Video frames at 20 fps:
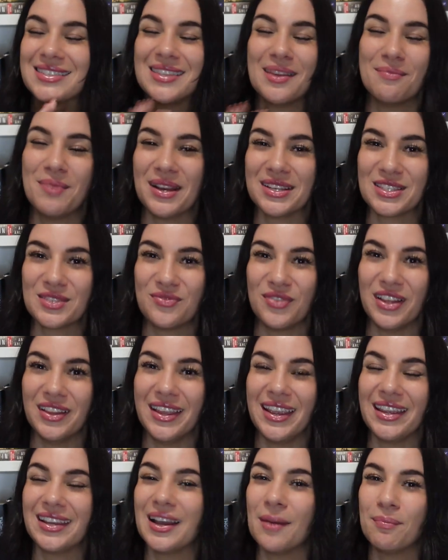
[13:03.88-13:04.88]
the best
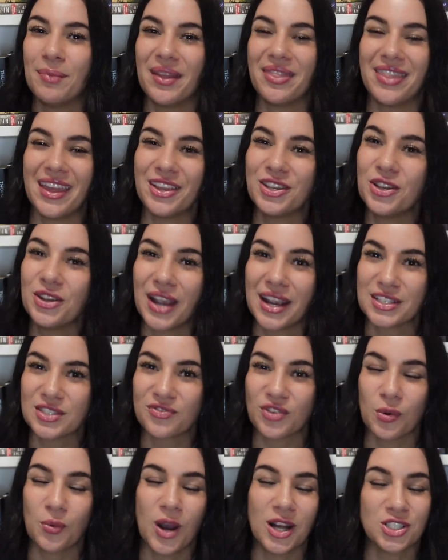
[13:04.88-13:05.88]
feeling. But thank you guys
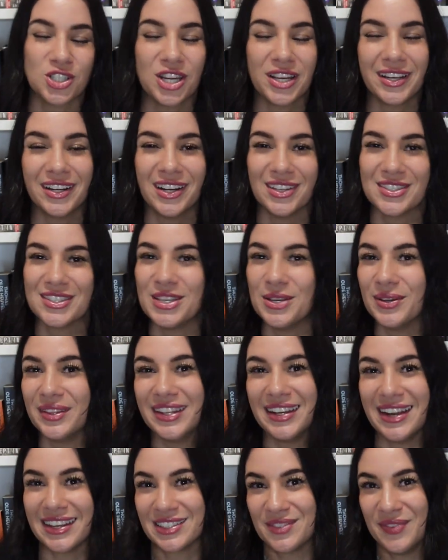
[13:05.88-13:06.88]
for watching, and I'll see you in
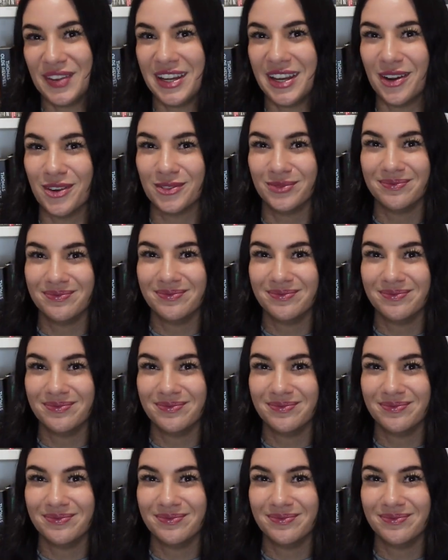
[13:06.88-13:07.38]
the next video.